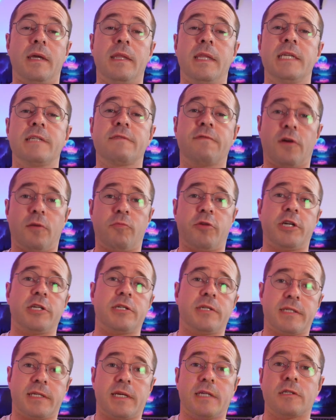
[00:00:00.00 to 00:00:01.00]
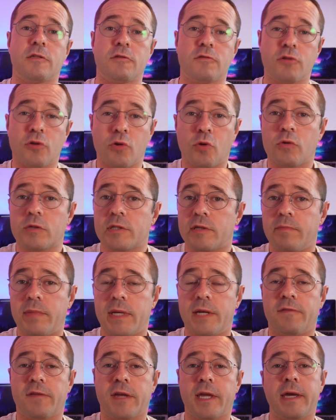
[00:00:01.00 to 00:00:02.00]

And these vibration sensors are an awesome bit of